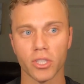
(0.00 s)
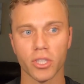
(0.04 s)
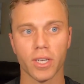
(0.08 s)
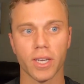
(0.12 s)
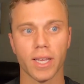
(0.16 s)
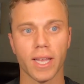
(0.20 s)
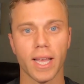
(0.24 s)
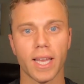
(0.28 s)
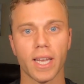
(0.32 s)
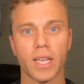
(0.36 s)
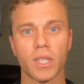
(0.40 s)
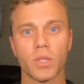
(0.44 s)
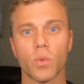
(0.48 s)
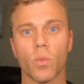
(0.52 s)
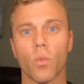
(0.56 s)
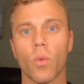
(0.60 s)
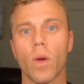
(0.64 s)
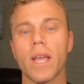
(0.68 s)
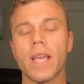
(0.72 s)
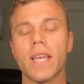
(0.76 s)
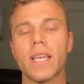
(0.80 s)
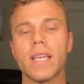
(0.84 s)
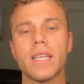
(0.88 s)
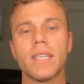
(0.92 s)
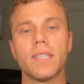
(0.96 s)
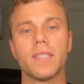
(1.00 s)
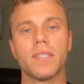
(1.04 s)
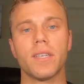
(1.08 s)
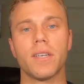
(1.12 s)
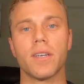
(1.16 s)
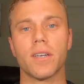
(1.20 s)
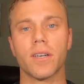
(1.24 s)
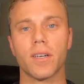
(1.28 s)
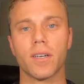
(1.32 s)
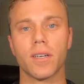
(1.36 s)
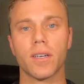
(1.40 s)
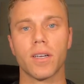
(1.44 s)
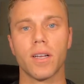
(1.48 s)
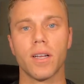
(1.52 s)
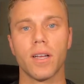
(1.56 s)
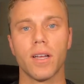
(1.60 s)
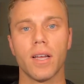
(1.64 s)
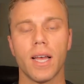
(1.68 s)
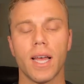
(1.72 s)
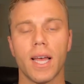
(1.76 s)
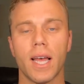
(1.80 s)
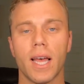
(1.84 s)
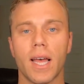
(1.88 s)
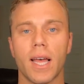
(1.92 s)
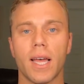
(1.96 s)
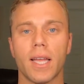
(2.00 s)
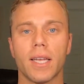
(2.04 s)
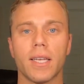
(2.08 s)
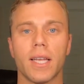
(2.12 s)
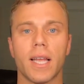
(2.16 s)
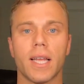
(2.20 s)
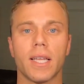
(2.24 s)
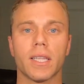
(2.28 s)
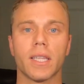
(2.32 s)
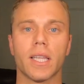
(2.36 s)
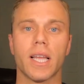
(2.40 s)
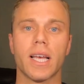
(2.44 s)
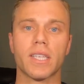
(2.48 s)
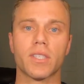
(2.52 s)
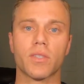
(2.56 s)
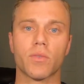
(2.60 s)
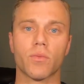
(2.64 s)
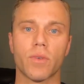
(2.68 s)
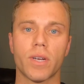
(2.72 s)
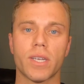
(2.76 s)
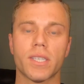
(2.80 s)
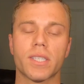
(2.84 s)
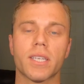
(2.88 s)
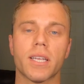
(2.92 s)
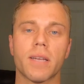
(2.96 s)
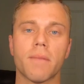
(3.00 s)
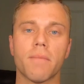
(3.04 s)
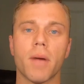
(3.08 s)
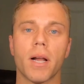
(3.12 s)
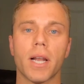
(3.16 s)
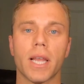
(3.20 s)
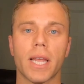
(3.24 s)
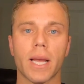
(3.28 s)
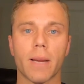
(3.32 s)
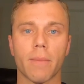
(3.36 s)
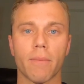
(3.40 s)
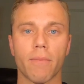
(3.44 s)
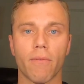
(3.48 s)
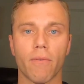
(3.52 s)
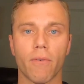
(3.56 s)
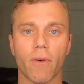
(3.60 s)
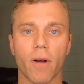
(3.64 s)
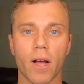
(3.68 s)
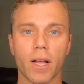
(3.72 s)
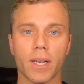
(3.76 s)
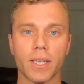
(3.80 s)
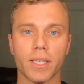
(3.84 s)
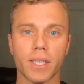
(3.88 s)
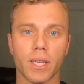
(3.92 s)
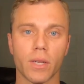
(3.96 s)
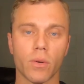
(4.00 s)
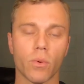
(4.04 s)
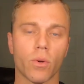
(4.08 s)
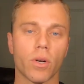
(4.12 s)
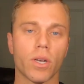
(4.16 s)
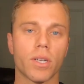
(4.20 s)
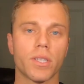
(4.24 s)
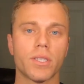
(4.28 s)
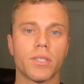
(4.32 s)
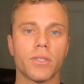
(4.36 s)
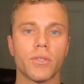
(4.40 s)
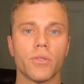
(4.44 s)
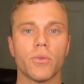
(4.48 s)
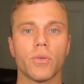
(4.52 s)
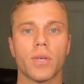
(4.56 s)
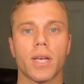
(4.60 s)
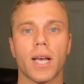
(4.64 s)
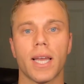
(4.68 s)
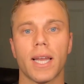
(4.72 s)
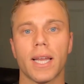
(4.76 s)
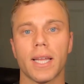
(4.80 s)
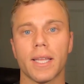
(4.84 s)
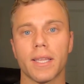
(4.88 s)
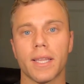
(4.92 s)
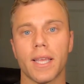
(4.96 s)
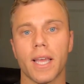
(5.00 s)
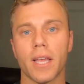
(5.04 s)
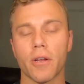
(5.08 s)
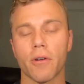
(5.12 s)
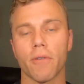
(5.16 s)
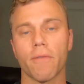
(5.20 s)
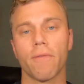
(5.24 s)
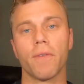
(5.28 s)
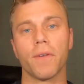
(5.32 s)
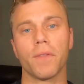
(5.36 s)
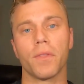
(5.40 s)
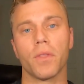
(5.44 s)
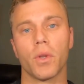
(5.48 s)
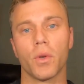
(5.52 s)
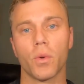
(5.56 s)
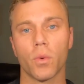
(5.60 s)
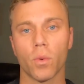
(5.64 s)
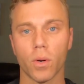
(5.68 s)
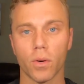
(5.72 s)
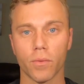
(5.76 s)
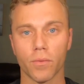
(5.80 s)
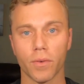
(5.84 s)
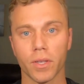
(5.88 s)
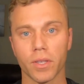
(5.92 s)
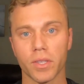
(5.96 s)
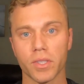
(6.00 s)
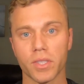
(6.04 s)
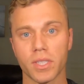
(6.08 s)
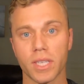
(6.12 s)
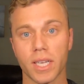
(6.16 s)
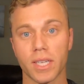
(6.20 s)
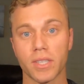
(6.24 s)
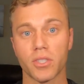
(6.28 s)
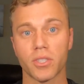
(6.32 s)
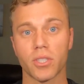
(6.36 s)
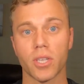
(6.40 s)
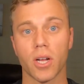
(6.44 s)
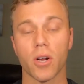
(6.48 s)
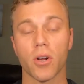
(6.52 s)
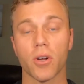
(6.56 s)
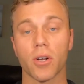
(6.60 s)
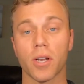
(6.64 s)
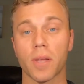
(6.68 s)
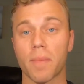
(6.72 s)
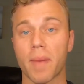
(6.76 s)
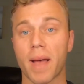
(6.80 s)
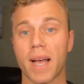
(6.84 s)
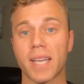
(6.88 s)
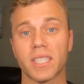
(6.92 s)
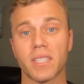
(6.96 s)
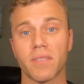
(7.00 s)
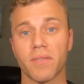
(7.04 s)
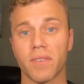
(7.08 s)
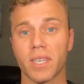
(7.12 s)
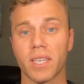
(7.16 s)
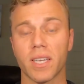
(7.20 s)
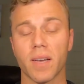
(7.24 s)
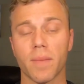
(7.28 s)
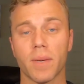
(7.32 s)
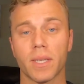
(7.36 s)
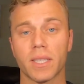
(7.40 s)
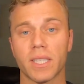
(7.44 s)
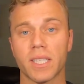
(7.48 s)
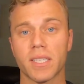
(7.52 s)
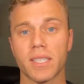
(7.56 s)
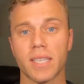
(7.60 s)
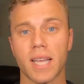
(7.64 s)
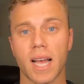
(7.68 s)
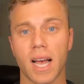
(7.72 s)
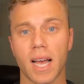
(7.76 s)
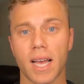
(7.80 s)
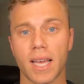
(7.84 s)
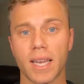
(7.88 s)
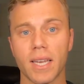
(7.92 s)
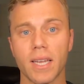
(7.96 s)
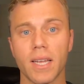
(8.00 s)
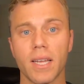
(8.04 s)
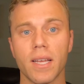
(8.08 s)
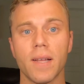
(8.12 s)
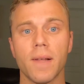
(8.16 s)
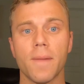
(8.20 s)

And again, it's way easier and less risk and money up front in order to kind of get your foot in the door in real estate and start earning passive income on the side.